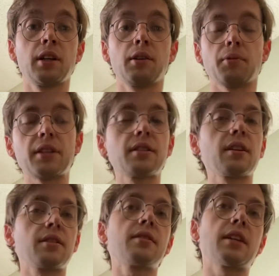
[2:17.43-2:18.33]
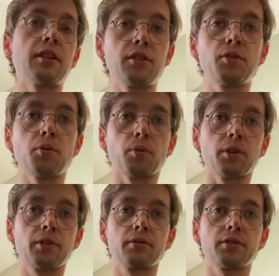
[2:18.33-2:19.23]
Well, that's an extended
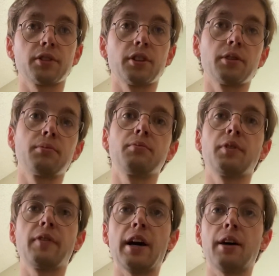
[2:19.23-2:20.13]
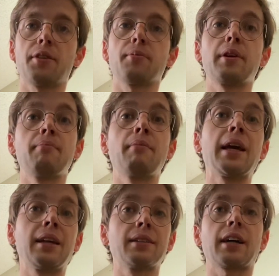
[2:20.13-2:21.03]
chord. So we've got 3
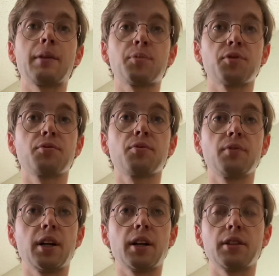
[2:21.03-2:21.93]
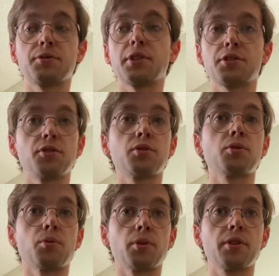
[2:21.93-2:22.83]
main types of traditional
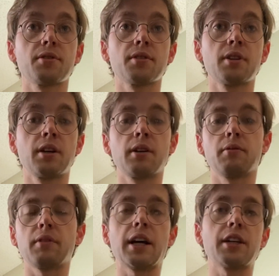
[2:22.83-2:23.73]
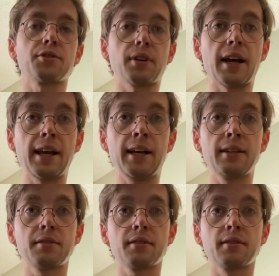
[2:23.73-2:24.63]
chords. We've got
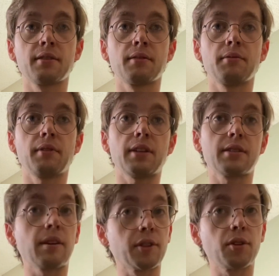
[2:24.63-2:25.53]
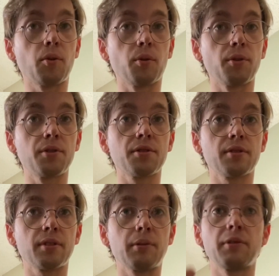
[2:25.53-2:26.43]
triads, we've got 7th chords,
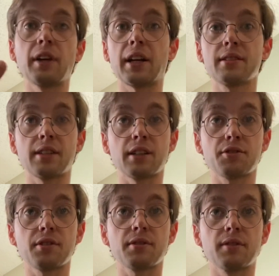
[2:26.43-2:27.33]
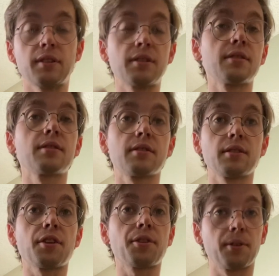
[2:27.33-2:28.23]
and we've got extensions. And this is
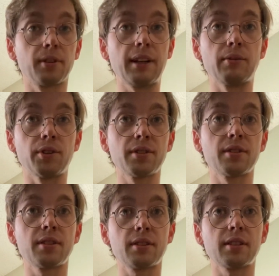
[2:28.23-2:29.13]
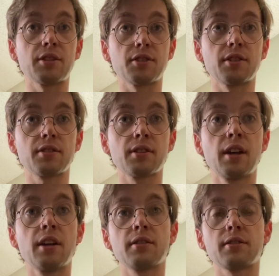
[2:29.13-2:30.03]
the 3rd level. This is extensions.
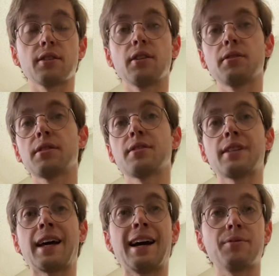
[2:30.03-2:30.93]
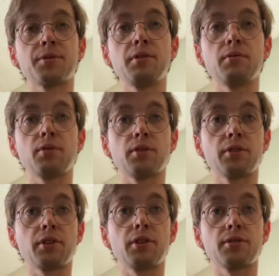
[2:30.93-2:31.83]
So this is after you've learned
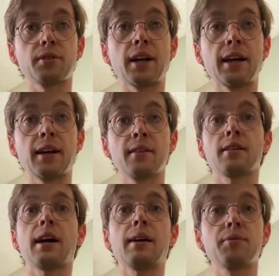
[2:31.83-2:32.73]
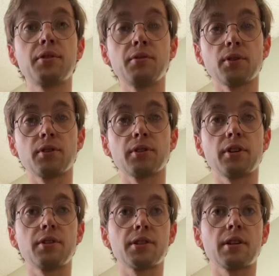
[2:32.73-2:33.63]
all your triads, after you've learned all
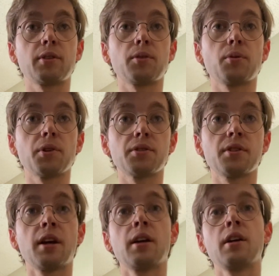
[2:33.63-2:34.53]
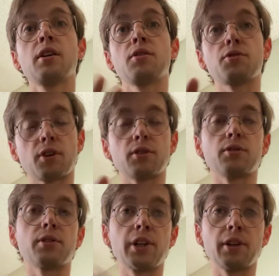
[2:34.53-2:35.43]
your 7 chords, you start
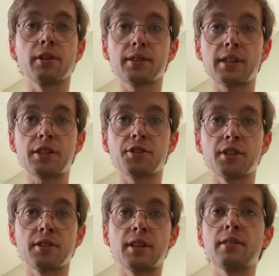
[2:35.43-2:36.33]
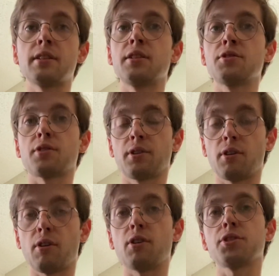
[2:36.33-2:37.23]
learning your extensions, and then you start
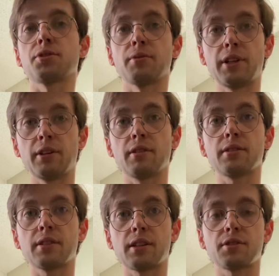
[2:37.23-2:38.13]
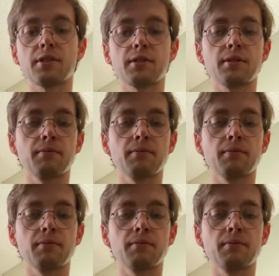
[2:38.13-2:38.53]
altering your extensions.